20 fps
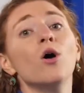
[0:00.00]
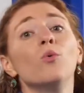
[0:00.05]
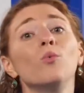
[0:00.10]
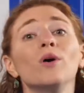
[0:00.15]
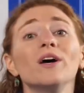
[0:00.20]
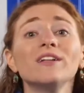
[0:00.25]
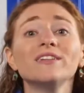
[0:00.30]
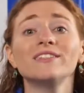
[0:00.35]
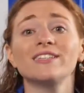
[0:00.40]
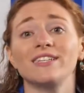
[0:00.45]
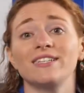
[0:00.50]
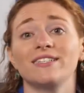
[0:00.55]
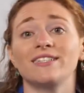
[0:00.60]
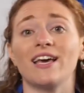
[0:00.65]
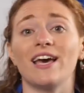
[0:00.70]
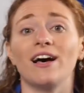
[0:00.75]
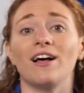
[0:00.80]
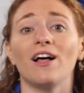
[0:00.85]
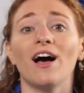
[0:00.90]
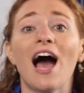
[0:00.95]
We'll
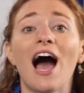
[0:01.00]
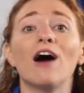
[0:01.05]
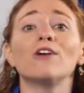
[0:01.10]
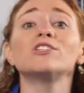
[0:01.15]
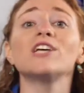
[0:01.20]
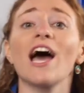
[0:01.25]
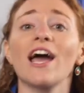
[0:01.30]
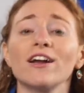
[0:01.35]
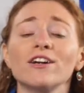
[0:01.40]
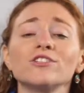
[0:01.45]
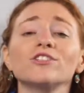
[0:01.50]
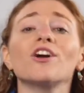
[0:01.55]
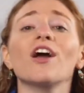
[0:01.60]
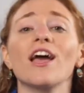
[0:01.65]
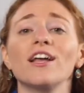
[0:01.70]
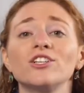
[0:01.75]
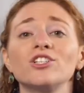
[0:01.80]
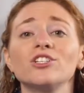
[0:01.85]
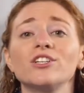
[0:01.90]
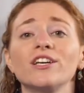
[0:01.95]
detail how tires are
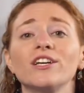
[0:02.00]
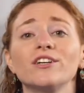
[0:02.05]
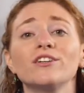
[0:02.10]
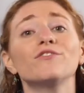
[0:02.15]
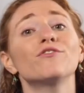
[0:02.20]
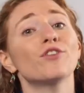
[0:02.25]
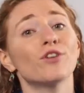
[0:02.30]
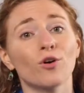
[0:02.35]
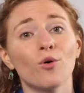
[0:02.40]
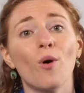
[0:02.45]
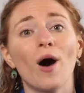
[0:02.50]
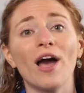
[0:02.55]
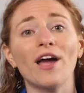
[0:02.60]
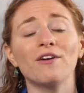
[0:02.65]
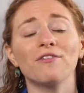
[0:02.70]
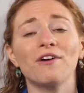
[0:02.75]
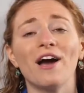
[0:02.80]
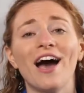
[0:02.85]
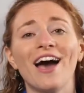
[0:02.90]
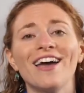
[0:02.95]
engineered for a quiet
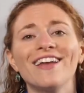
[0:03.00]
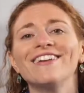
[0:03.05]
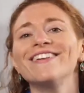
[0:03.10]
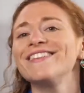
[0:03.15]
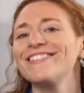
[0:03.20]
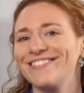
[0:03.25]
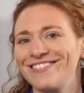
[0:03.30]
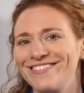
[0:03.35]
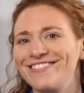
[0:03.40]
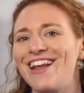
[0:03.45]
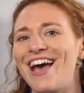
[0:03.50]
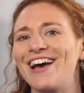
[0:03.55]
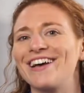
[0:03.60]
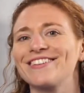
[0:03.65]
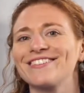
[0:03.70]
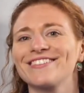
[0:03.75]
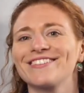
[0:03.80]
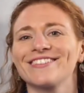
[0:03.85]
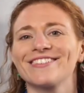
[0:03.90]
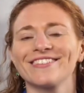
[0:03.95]
ride
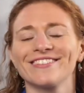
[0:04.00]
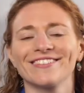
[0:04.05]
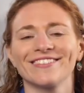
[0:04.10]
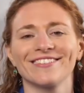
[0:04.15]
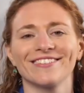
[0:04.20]
next.